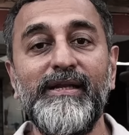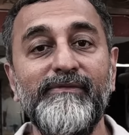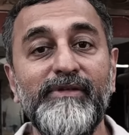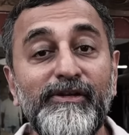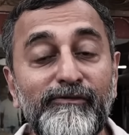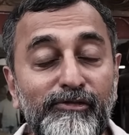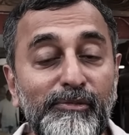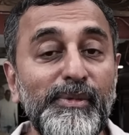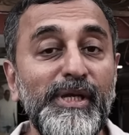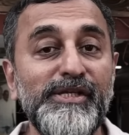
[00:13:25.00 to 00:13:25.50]
kind
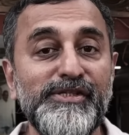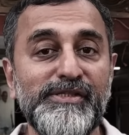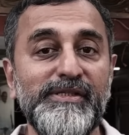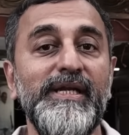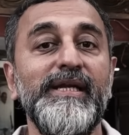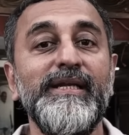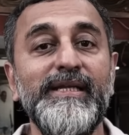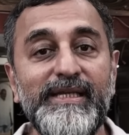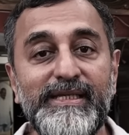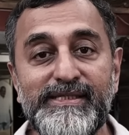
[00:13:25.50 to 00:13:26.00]
of information
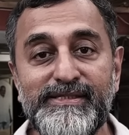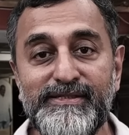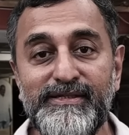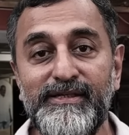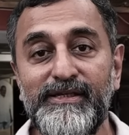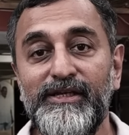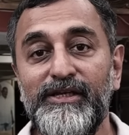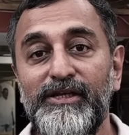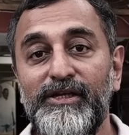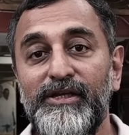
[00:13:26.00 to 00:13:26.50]
at
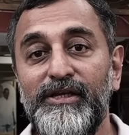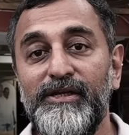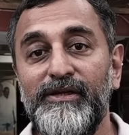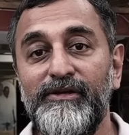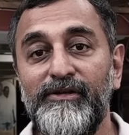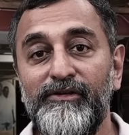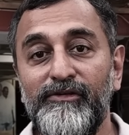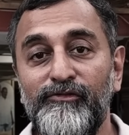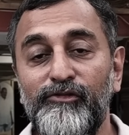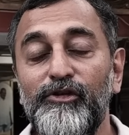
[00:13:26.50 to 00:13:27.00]
least
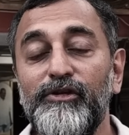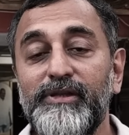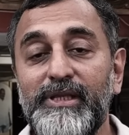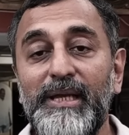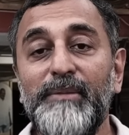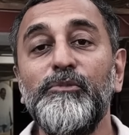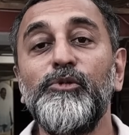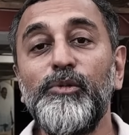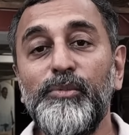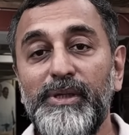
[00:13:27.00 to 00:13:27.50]
for
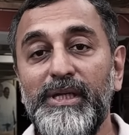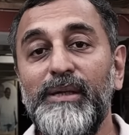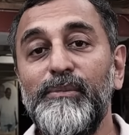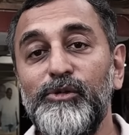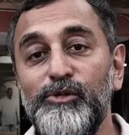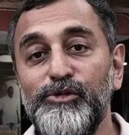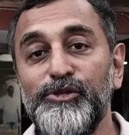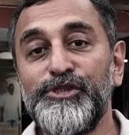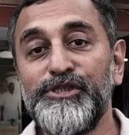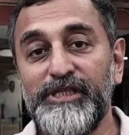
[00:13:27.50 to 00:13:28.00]
them to be
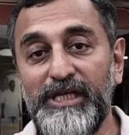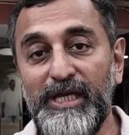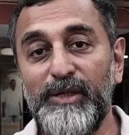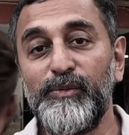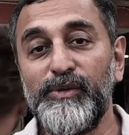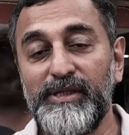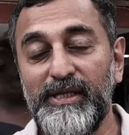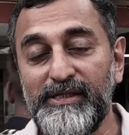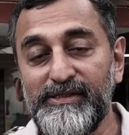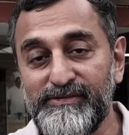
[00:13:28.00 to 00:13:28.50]
able to
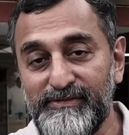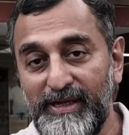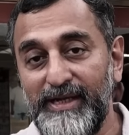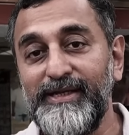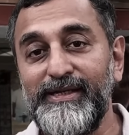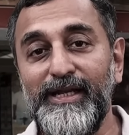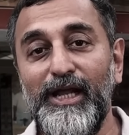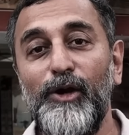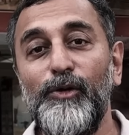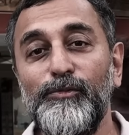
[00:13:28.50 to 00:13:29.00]
share with us
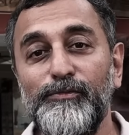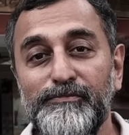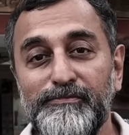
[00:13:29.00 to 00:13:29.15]
right now.